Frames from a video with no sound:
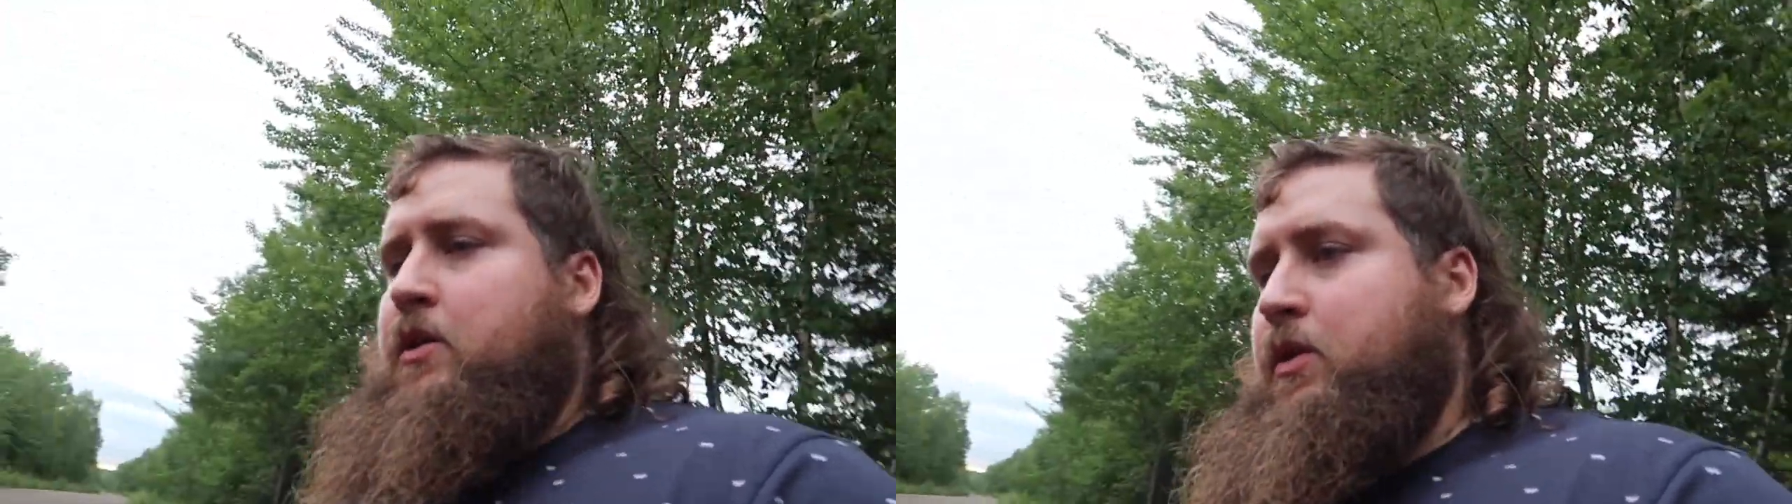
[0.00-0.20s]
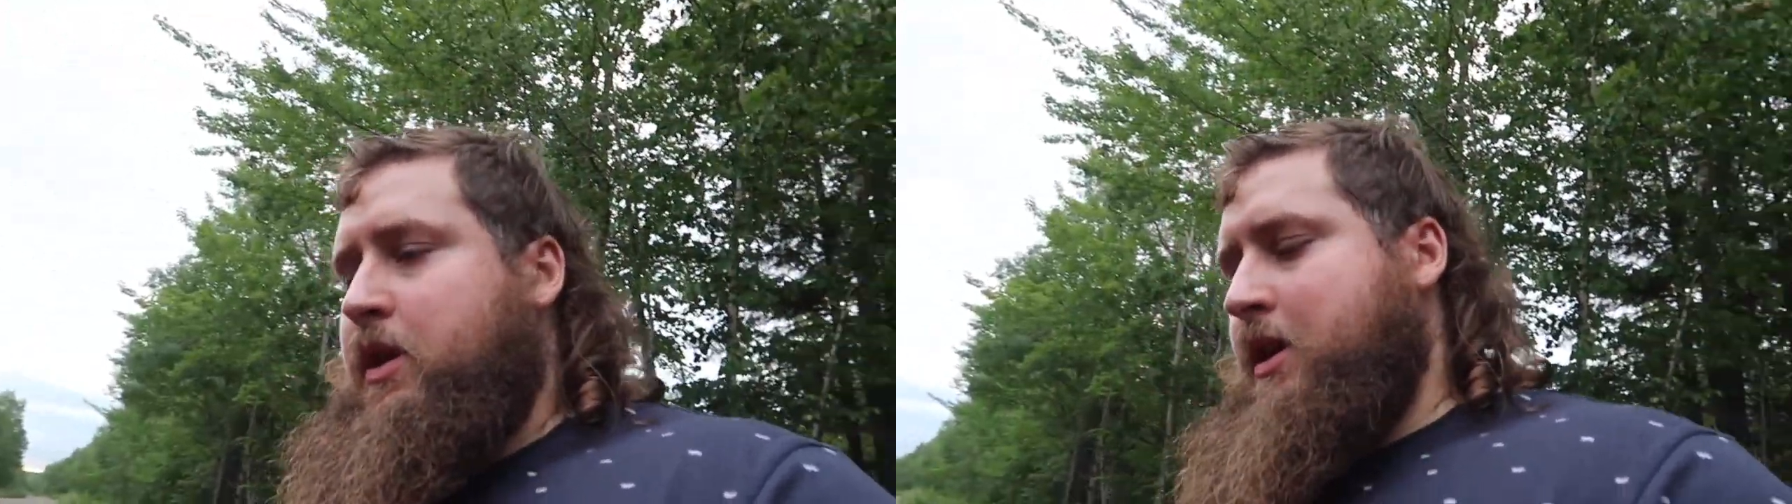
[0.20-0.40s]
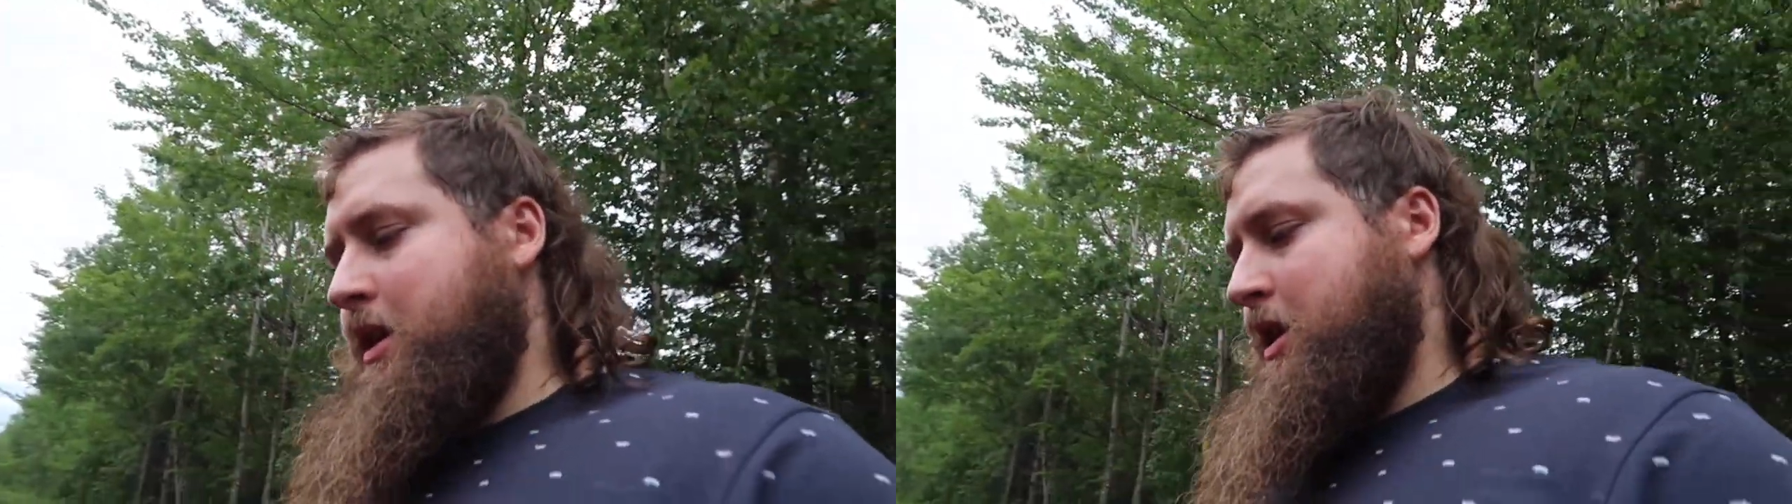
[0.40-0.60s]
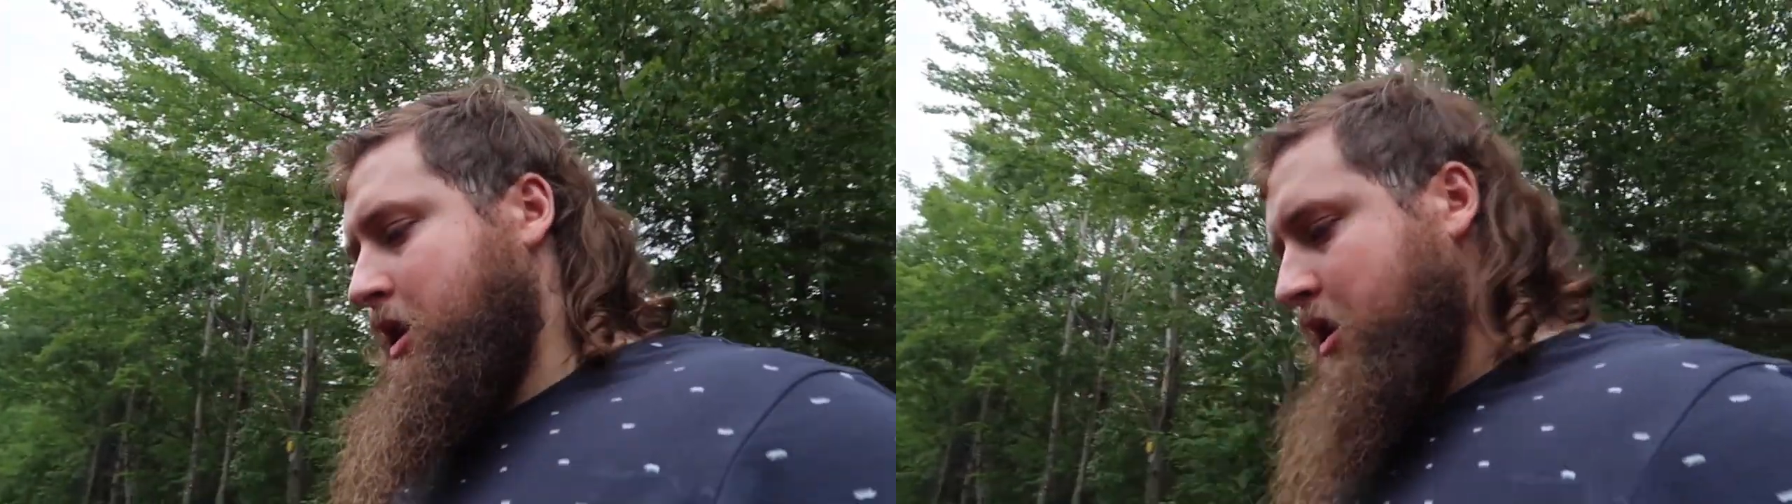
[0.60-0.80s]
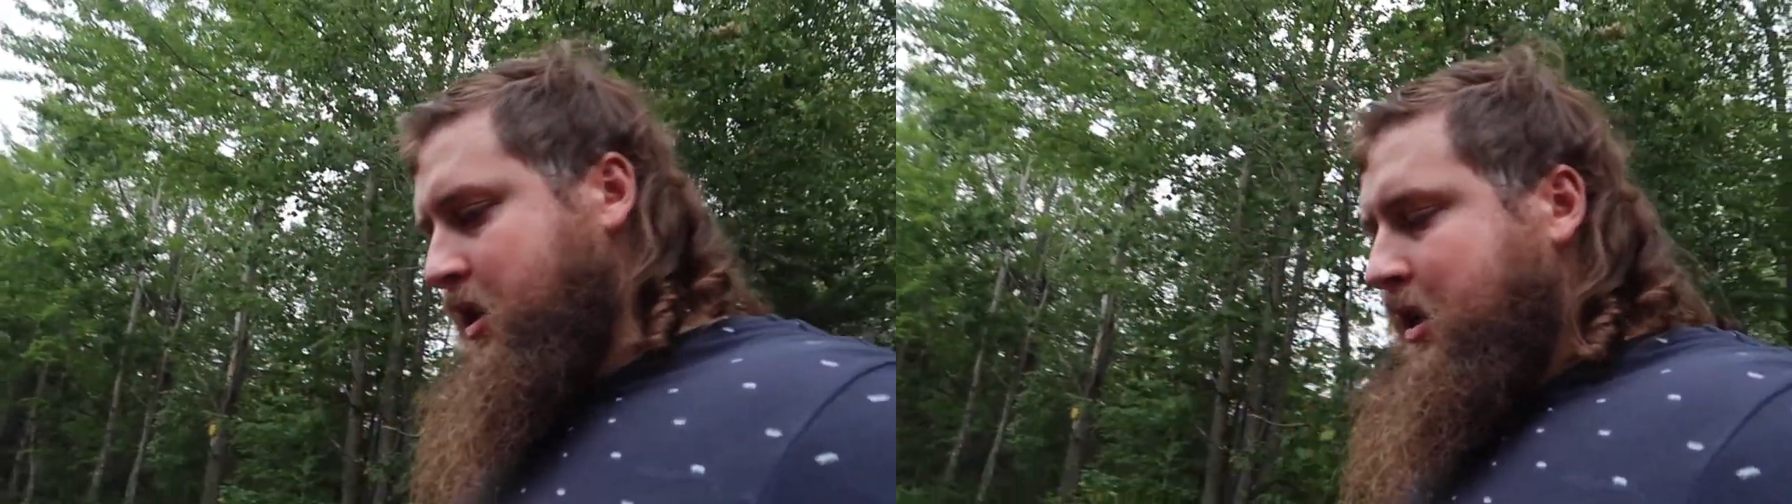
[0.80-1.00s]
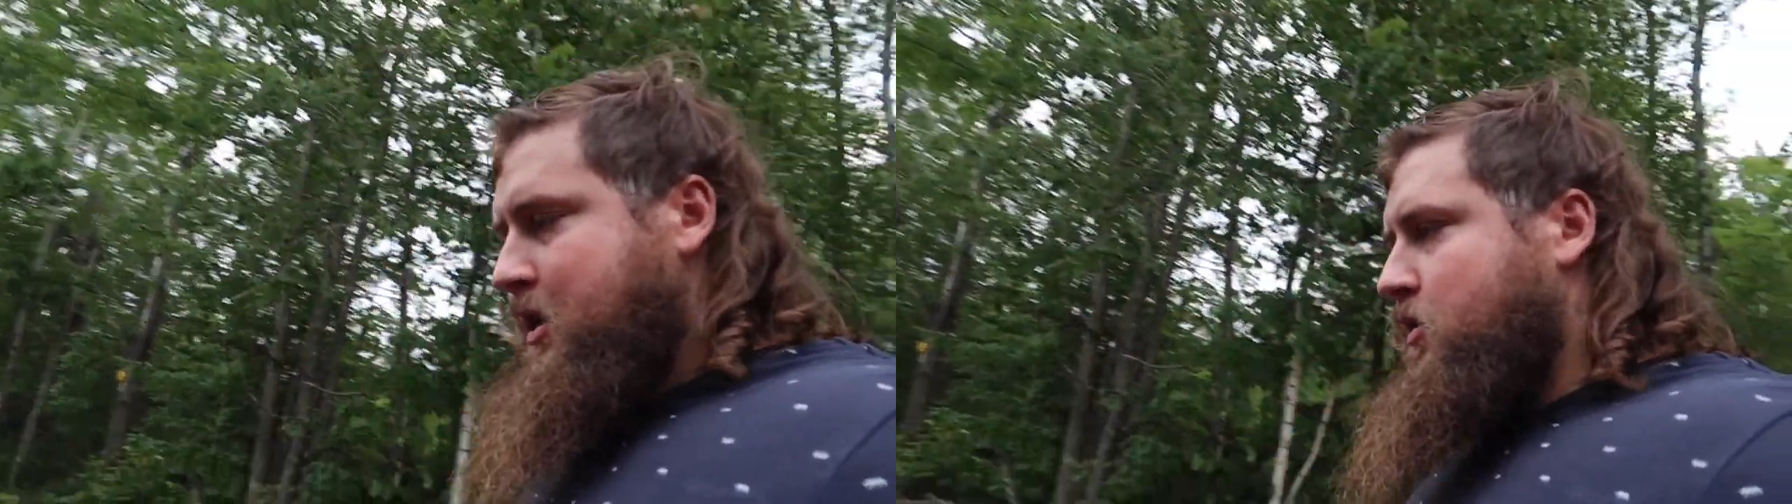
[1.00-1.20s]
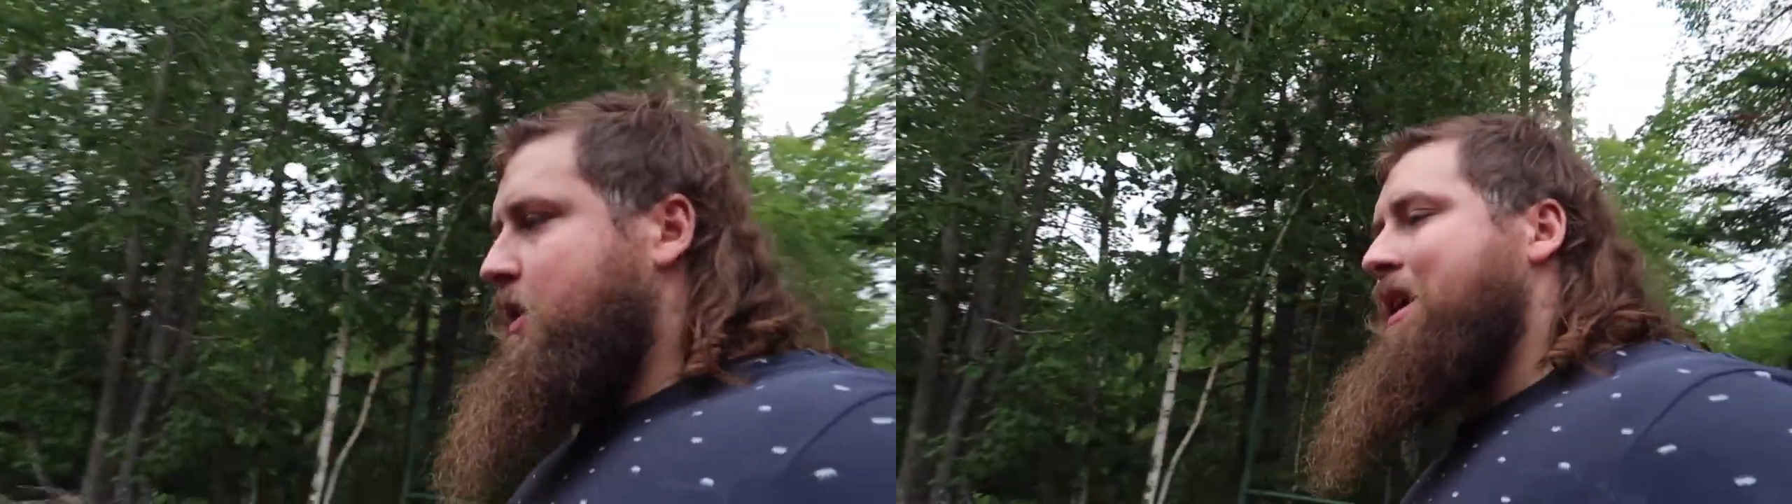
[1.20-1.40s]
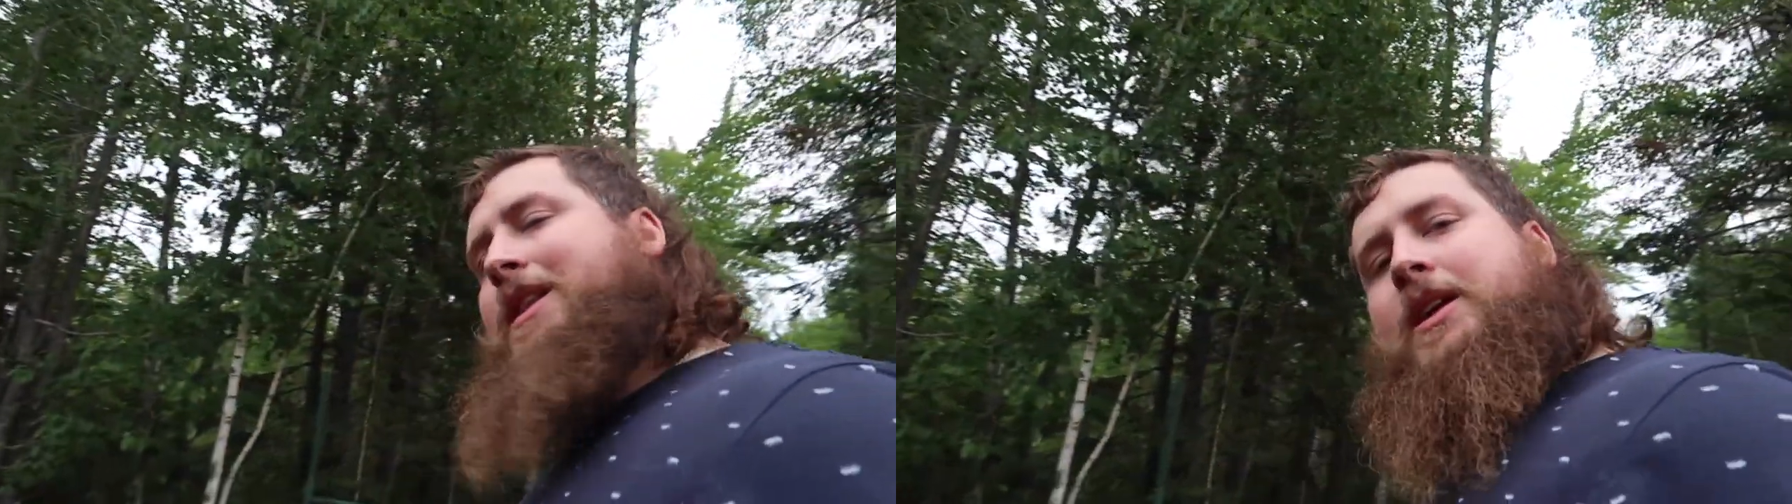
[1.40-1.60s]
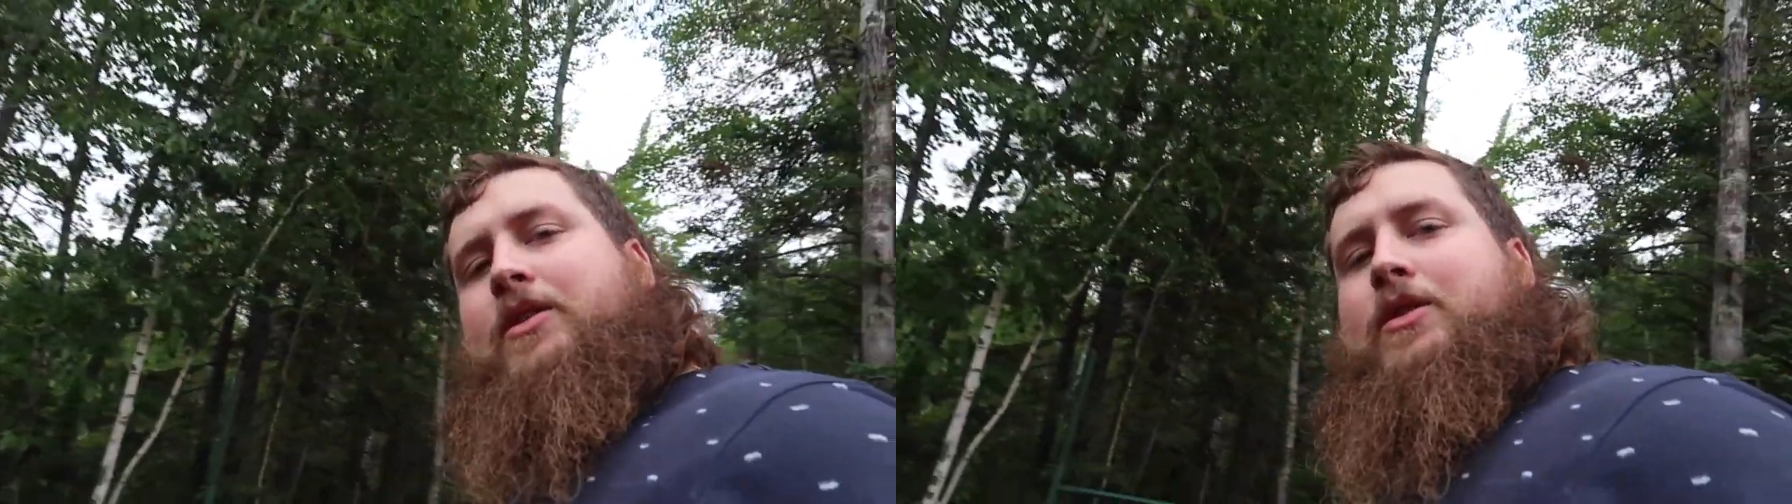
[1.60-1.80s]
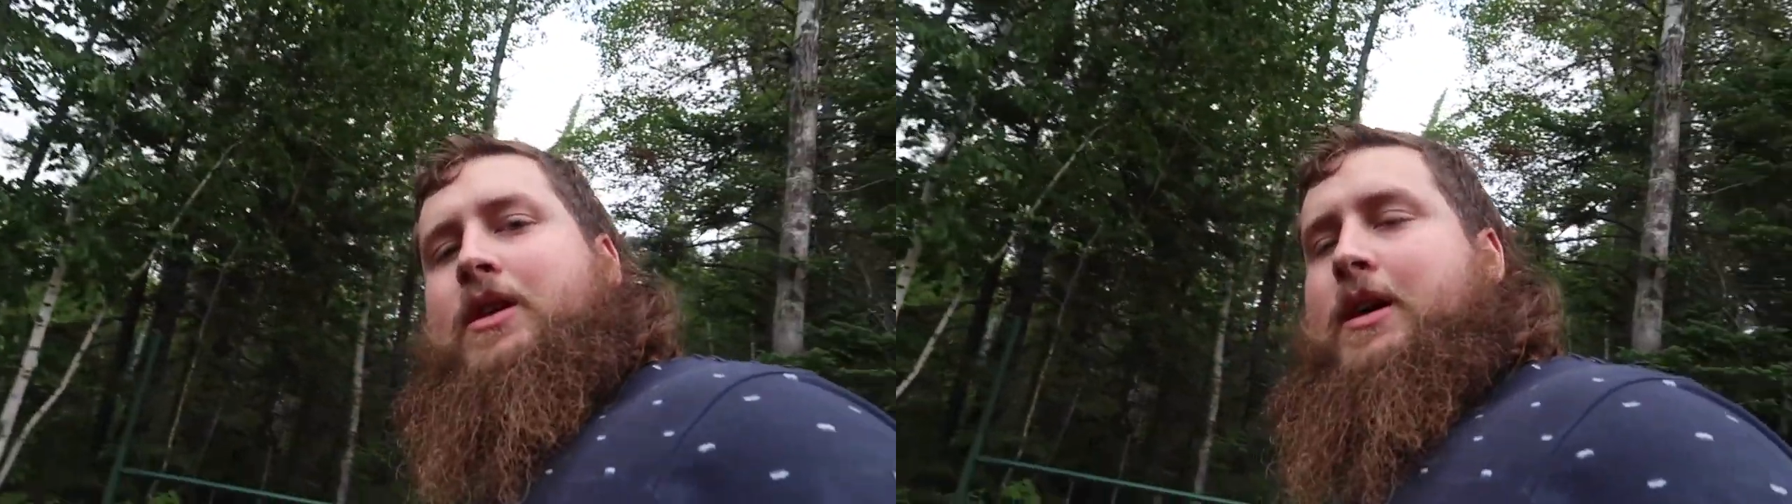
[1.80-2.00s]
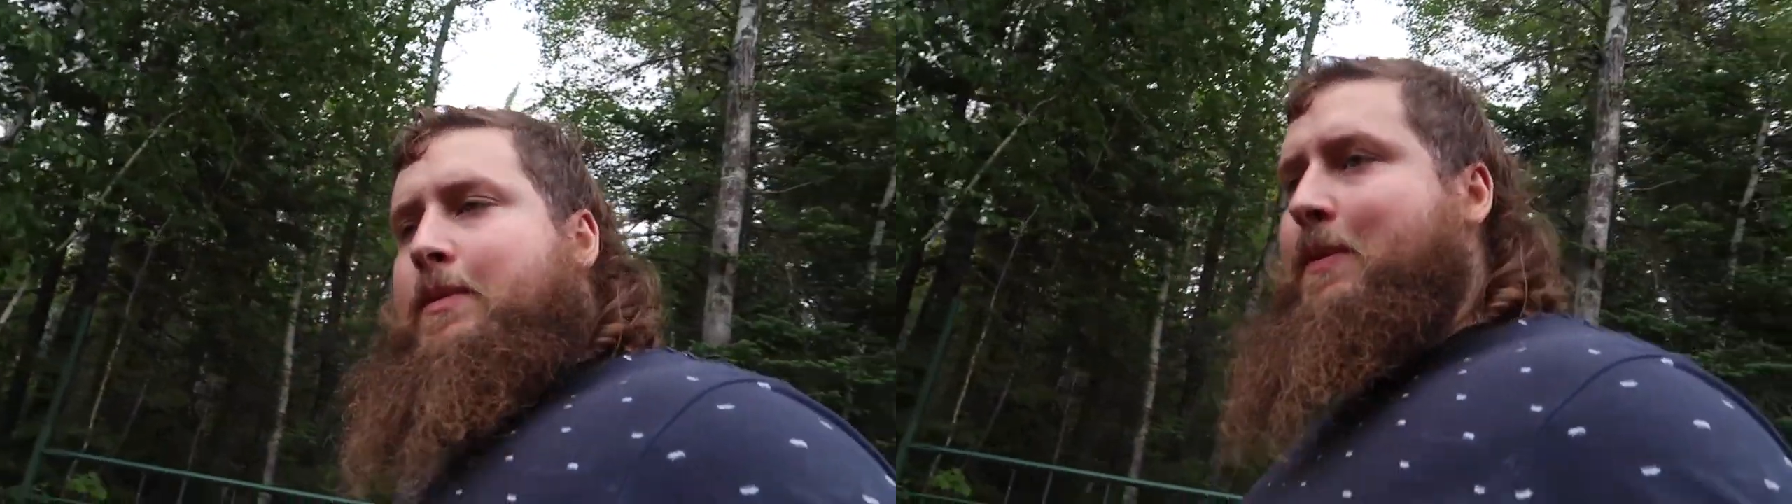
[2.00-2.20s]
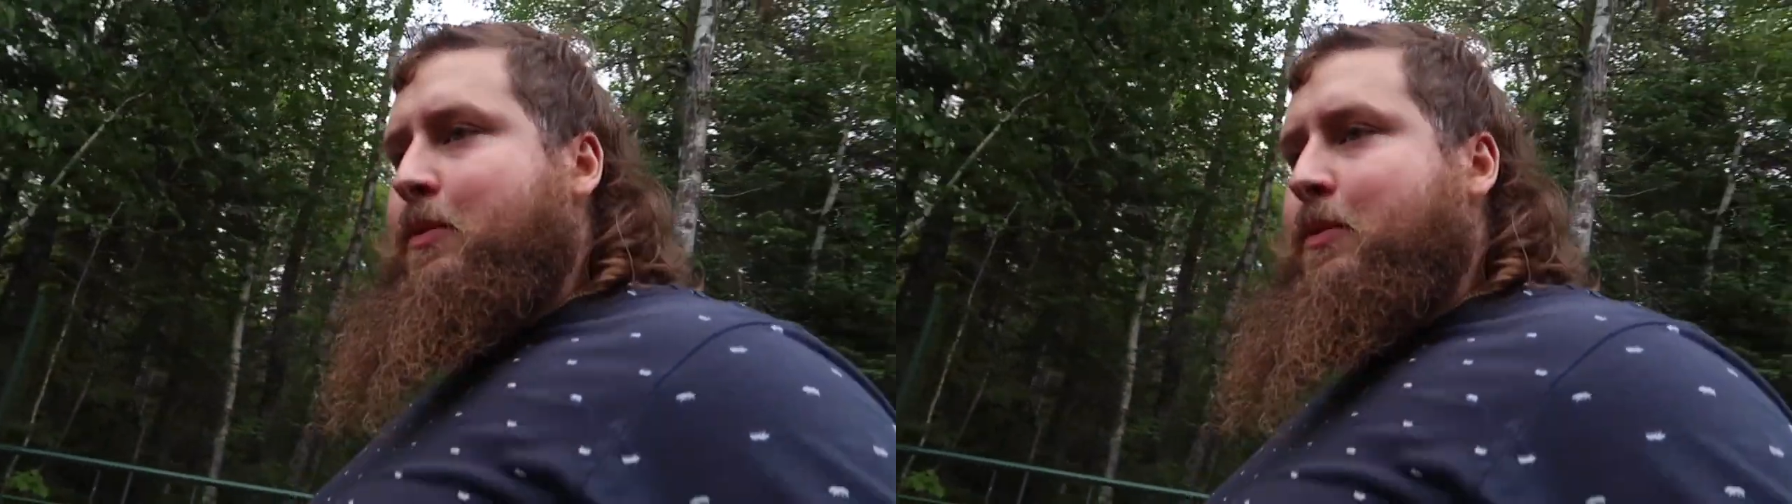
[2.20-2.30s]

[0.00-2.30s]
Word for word: We cleaned her up,